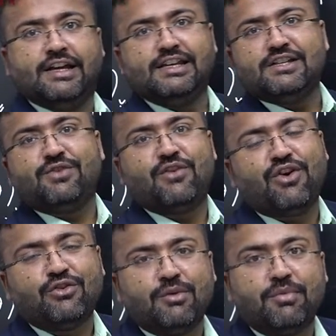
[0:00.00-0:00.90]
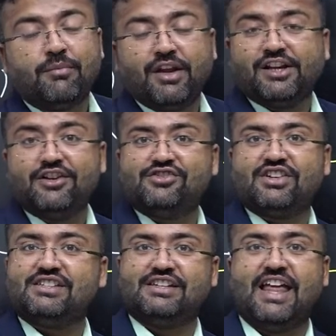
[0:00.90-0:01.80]
Yes, we have found the perpendicular
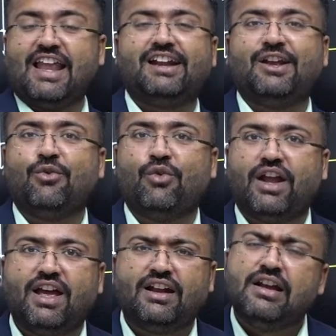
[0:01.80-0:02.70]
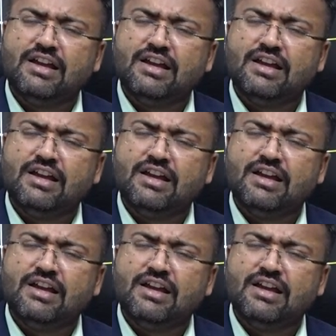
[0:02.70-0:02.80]
distance directly over here.